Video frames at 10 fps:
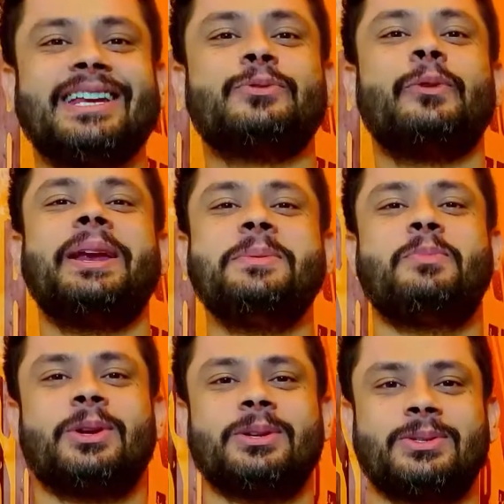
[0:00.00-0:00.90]
very
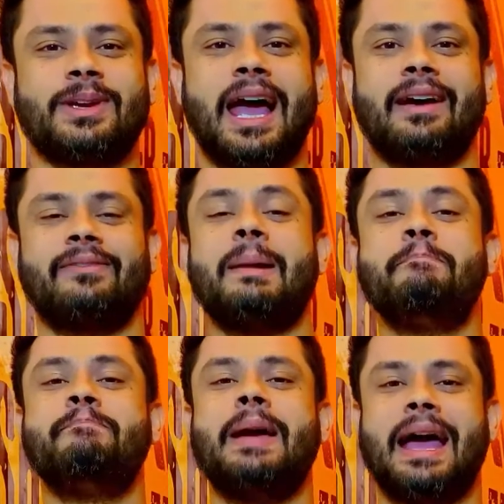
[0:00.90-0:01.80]
important to have a
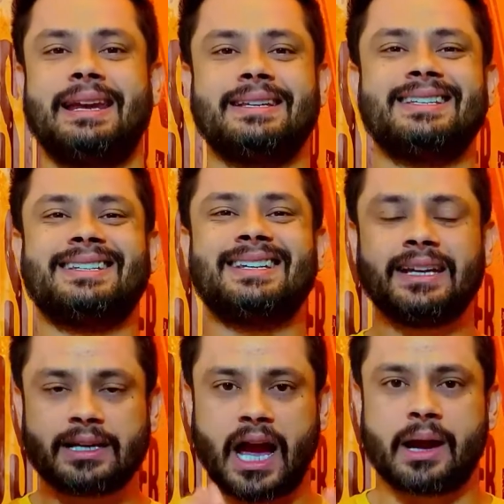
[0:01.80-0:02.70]
balanced
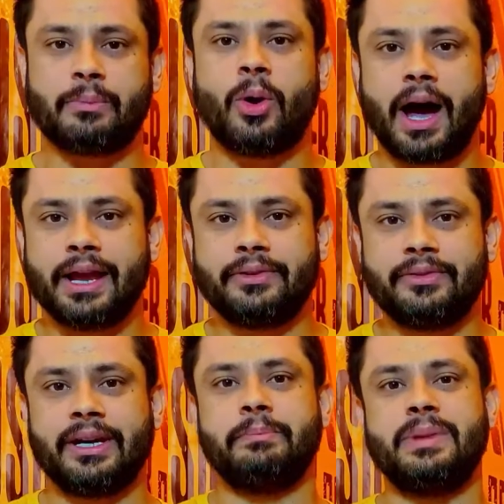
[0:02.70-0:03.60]
carbohydrate
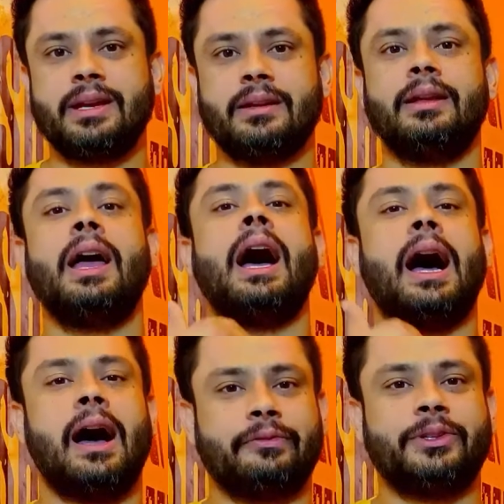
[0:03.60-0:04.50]
meal
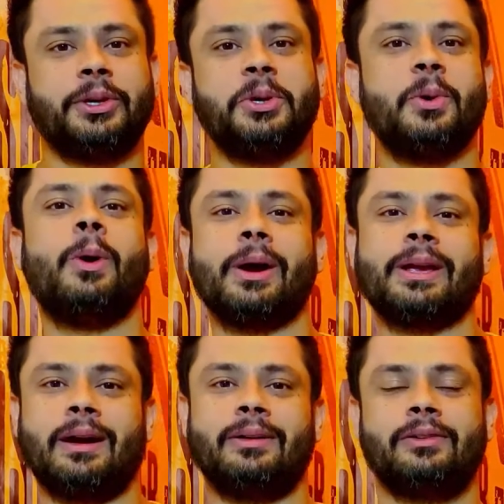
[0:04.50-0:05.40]
after your
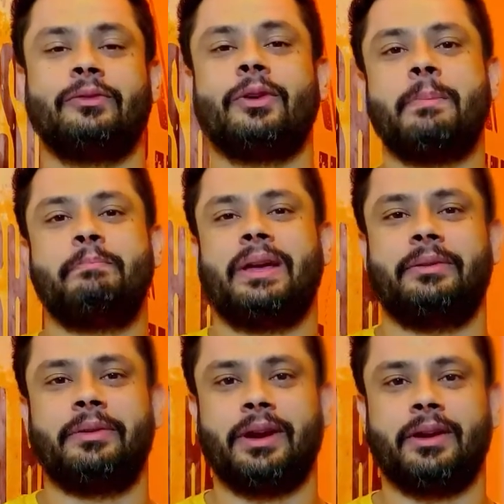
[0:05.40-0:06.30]
workout for a better
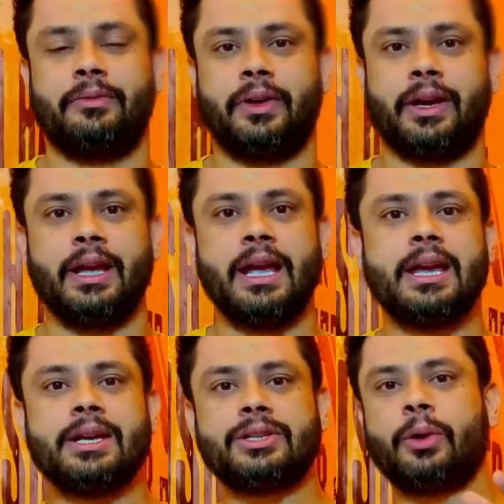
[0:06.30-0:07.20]
recovery.
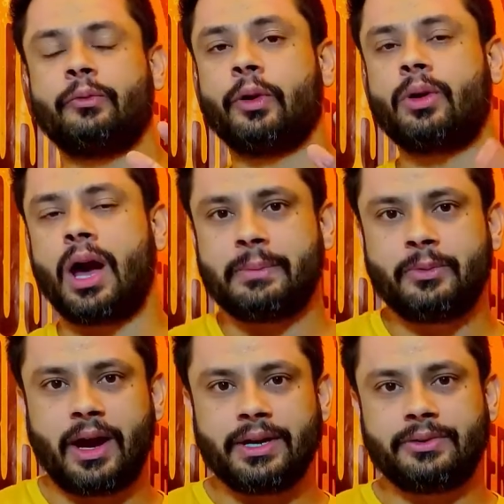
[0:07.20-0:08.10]
So for
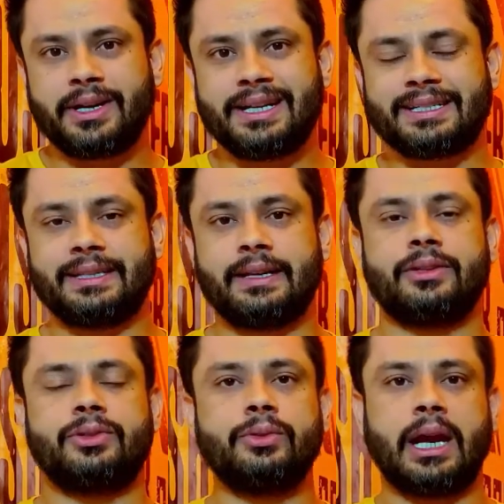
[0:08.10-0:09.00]
carbohydrates, there are
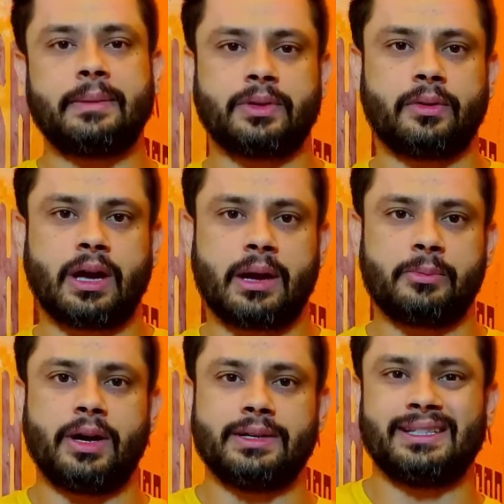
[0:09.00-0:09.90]
two types of
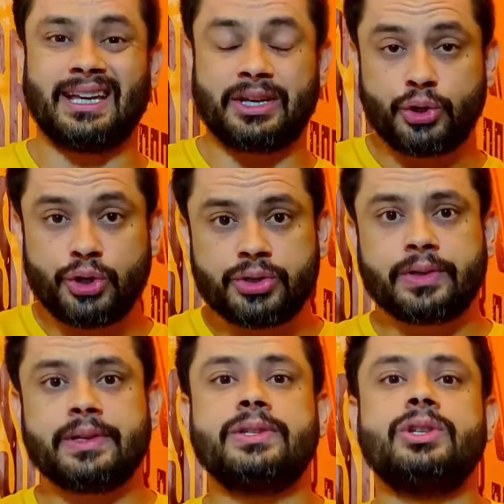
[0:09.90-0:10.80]
carbohydrates that you need to
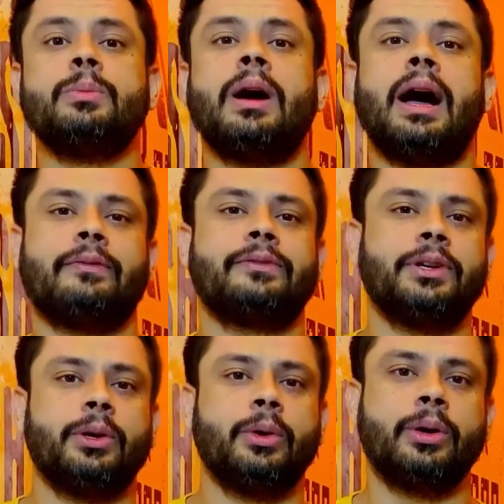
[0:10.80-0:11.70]
consume after your